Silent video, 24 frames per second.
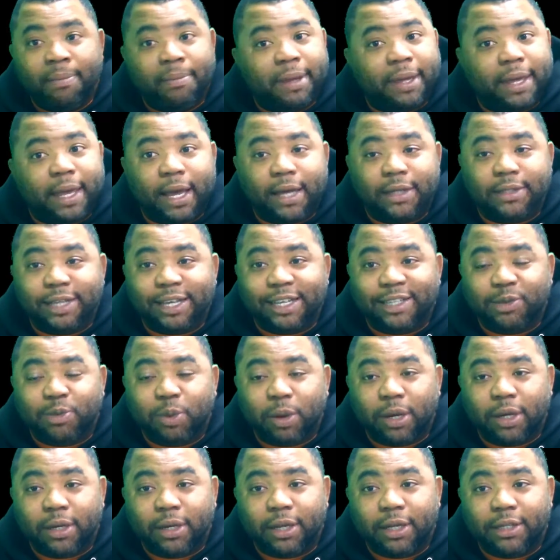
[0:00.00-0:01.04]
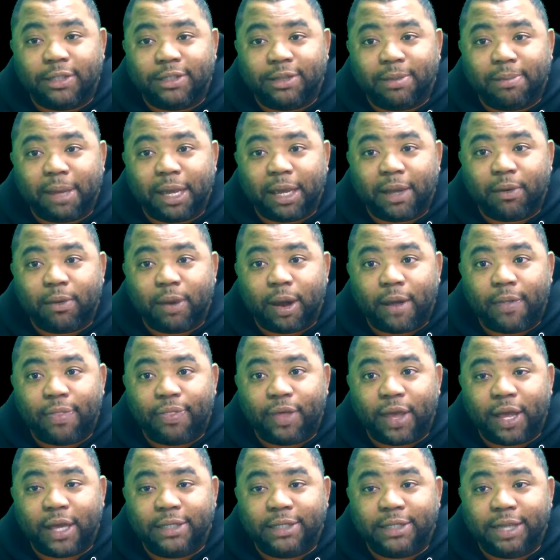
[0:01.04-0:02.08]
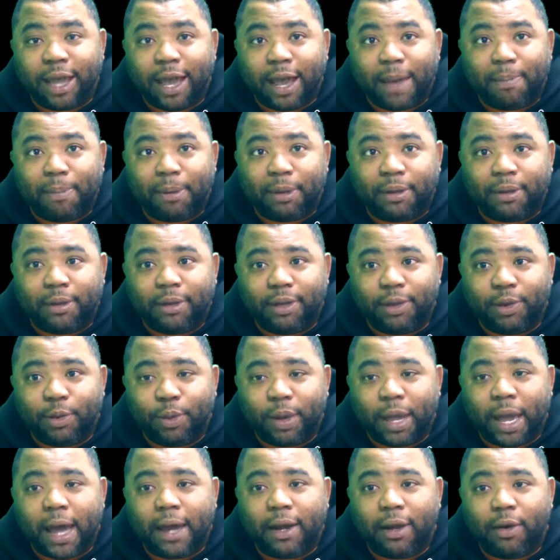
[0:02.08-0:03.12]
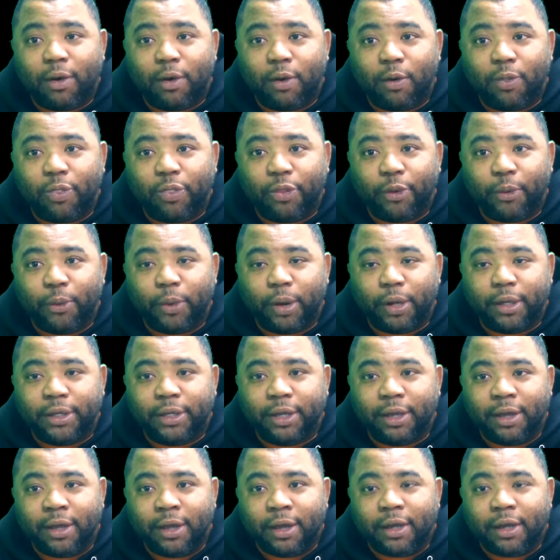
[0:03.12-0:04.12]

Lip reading: Because that's what it is to make great things happen. You got to go through it.